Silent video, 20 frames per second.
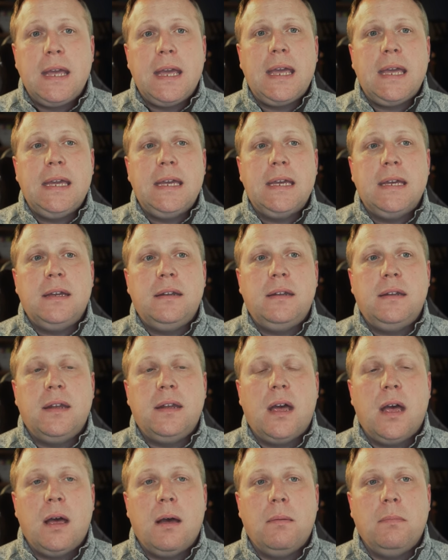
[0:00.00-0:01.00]
and
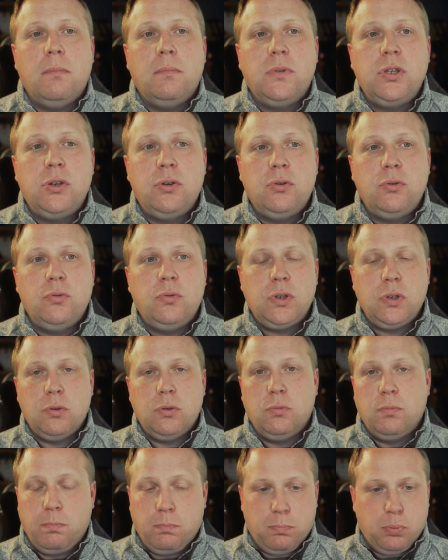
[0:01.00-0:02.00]
um, you
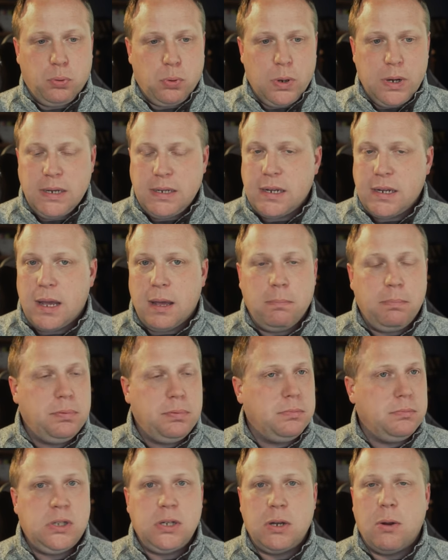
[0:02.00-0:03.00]
you print up
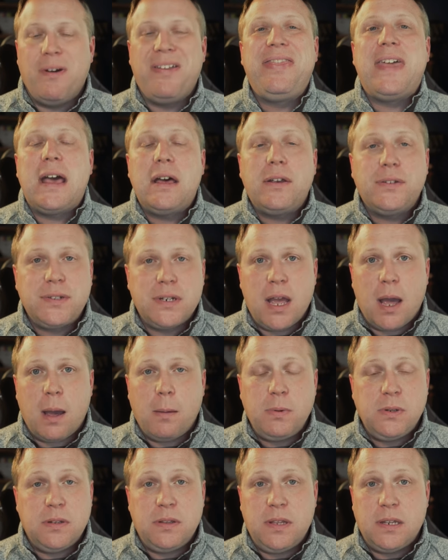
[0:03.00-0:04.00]
you know a thousand
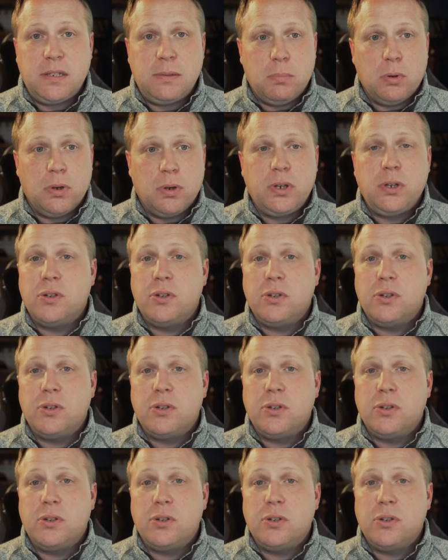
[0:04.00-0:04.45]
copies of this book.